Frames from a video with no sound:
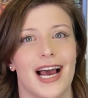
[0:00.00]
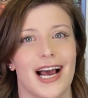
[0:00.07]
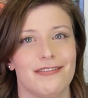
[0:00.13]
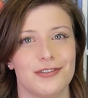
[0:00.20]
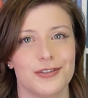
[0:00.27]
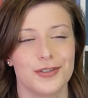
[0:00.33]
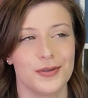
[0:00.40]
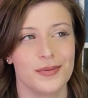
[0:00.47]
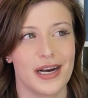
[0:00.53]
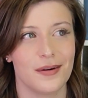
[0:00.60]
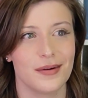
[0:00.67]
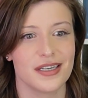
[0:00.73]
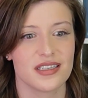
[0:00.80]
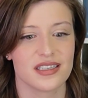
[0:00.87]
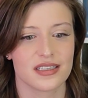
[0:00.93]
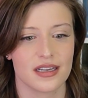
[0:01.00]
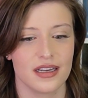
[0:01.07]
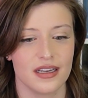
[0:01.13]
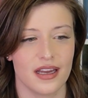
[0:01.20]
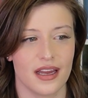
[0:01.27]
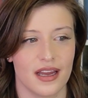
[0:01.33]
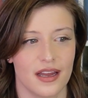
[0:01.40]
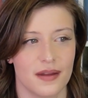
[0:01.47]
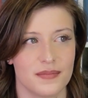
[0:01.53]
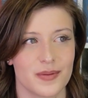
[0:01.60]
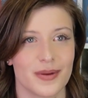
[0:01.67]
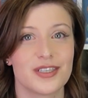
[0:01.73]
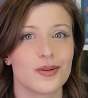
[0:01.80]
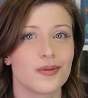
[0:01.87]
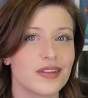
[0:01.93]
after 2 hours. So
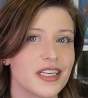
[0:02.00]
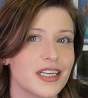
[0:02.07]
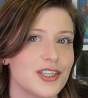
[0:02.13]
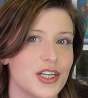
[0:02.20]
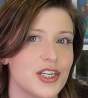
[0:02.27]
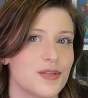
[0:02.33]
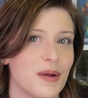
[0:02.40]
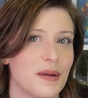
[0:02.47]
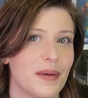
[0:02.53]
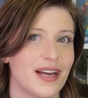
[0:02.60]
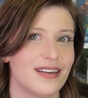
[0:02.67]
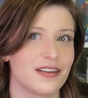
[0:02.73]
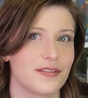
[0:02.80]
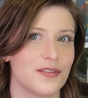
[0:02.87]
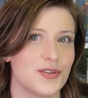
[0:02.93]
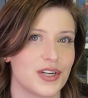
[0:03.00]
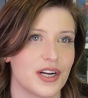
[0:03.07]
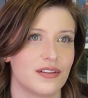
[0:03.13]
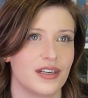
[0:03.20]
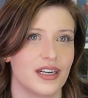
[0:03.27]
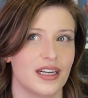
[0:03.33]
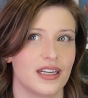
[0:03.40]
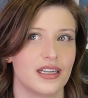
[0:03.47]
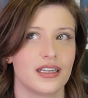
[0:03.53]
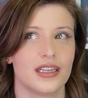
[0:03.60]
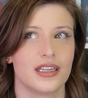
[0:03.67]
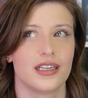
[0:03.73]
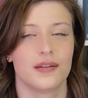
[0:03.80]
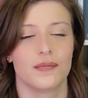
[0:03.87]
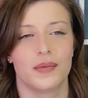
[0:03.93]
I don't think it changed my mind on the genre,
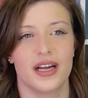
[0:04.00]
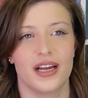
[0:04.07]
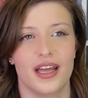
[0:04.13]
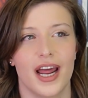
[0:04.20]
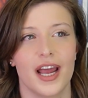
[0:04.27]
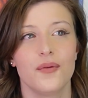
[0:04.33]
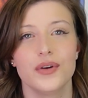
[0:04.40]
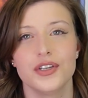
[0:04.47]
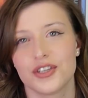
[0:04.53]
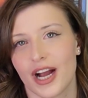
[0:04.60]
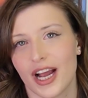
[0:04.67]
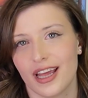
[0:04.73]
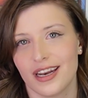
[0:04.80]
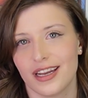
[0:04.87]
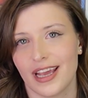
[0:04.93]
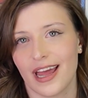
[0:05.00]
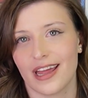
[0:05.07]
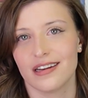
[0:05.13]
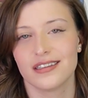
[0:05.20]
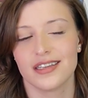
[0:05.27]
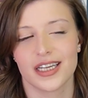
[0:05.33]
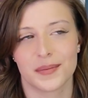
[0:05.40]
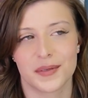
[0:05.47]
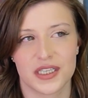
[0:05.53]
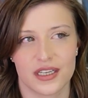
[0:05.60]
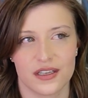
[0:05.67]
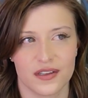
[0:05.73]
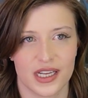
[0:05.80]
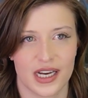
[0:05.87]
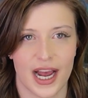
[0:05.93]
but I would try it again,
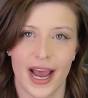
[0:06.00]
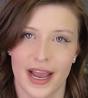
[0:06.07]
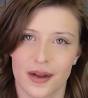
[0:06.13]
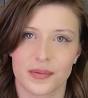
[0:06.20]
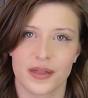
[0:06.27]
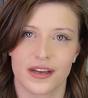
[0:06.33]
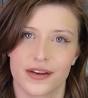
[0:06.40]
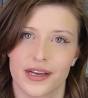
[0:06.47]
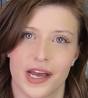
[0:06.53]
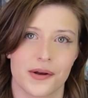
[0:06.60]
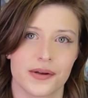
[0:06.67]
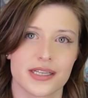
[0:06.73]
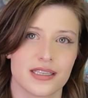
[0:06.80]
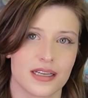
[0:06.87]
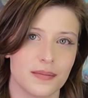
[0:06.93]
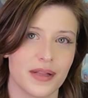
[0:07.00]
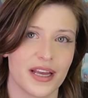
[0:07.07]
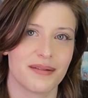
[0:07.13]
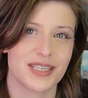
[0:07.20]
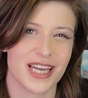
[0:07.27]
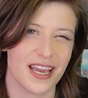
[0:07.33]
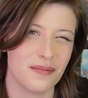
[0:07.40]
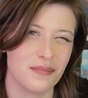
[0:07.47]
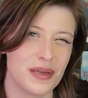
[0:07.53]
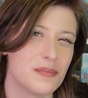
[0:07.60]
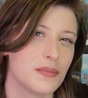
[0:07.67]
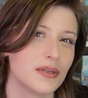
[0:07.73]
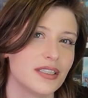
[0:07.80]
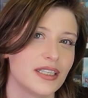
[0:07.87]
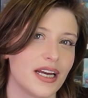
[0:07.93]
particularly at a higher player count, because it can play up to 8 people.